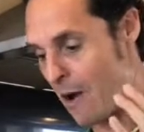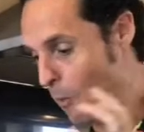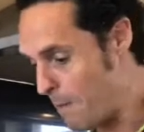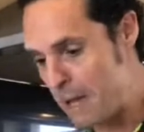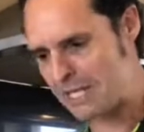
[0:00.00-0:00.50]

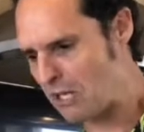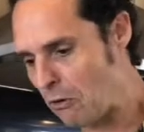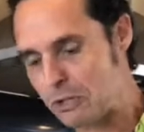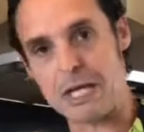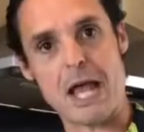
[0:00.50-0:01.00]
We mix it
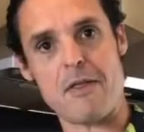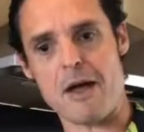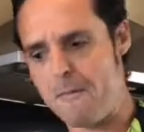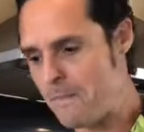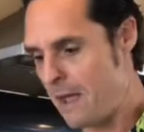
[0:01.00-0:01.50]
all
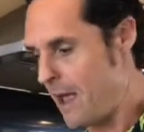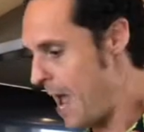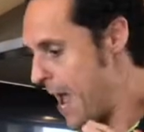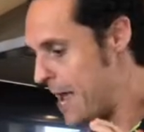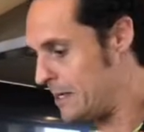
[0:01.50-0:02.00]
together,
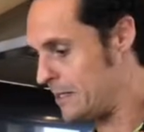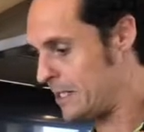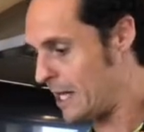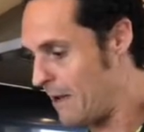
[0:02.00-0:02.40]
and